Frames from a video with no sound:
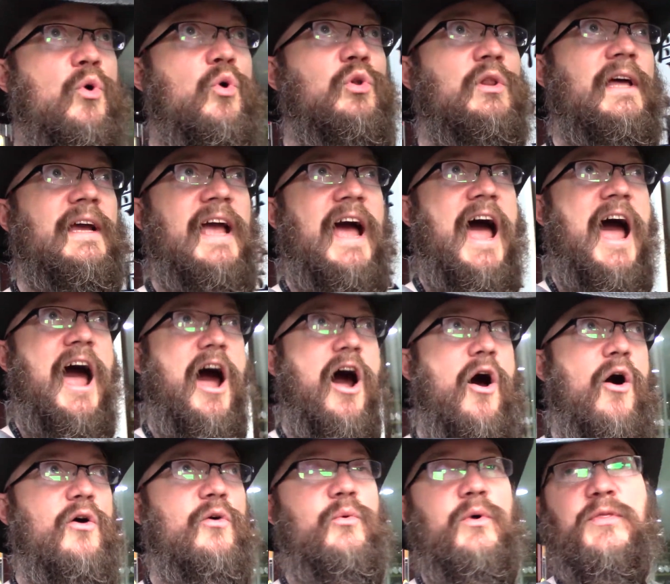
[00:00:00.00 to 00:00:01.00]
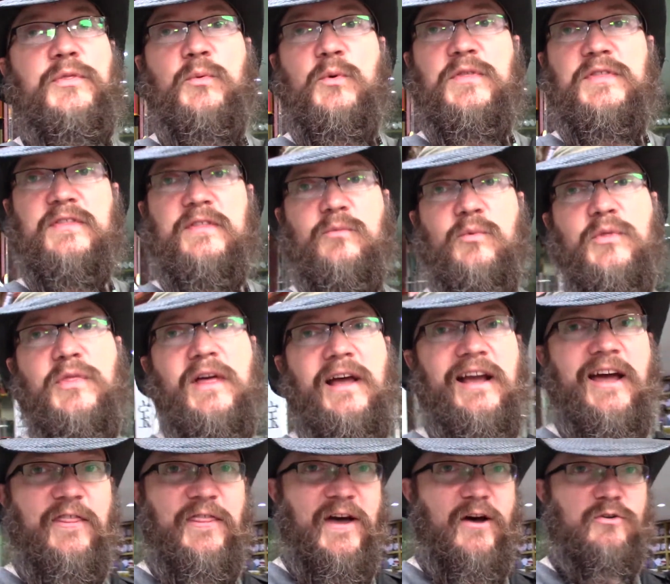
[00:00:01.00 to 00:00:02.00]
Like how with like
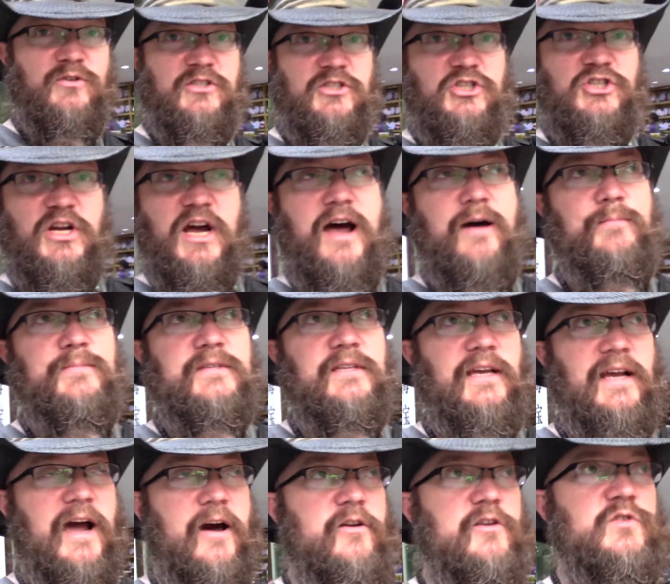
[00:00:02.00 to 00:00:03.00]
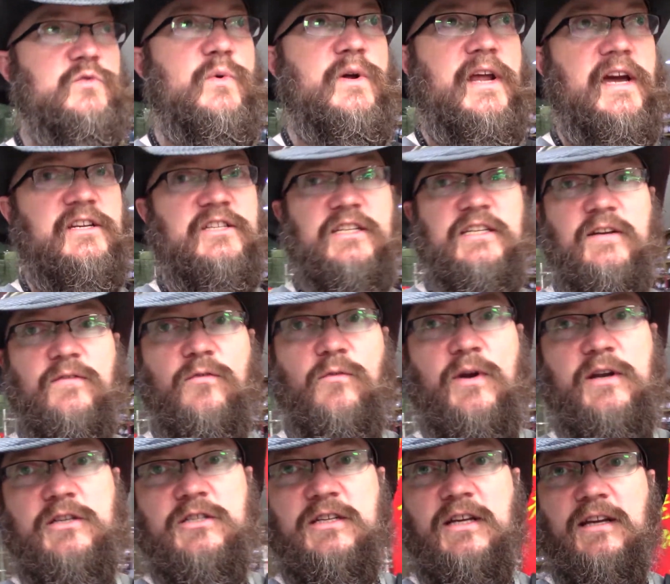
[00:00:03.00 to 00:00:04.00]
1,000 shops, like how does one actually
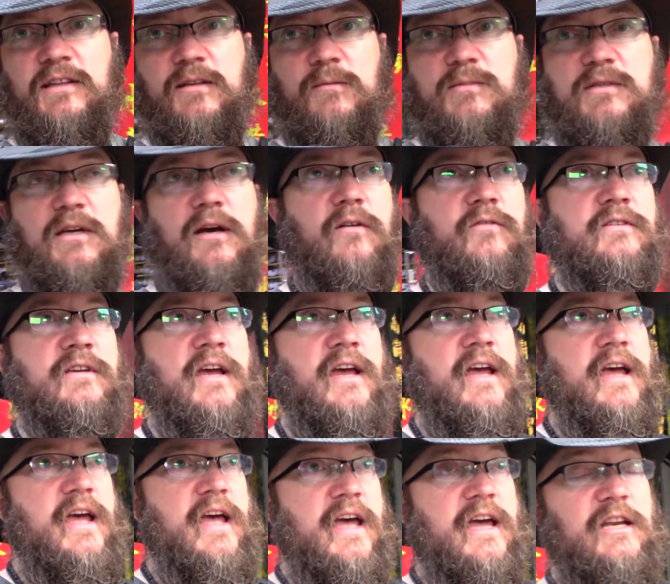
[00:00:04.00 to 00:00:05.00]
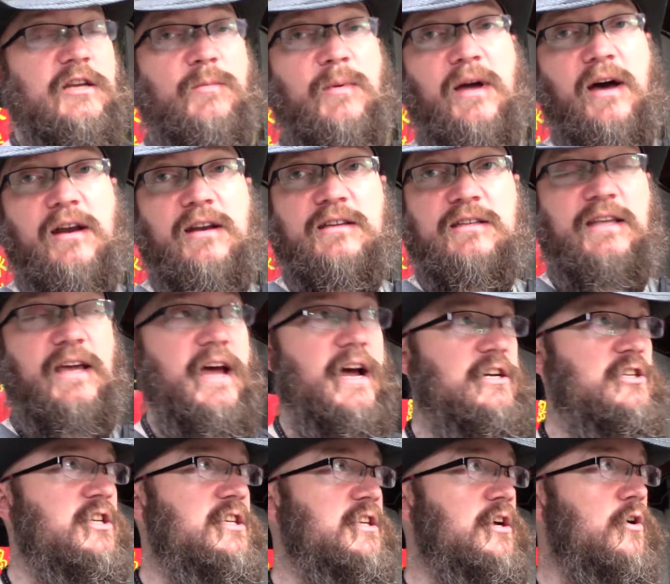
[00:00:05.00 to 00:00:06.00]
differentiate themselves? And to be honest, they
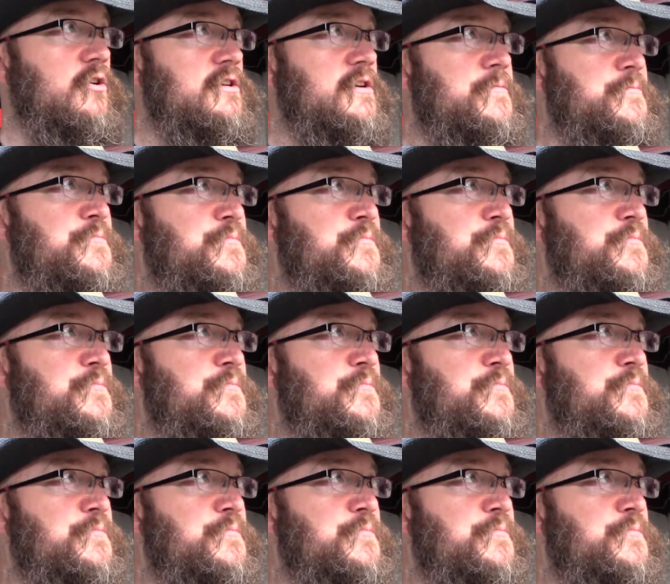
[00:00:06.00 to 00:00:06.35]
actually don't.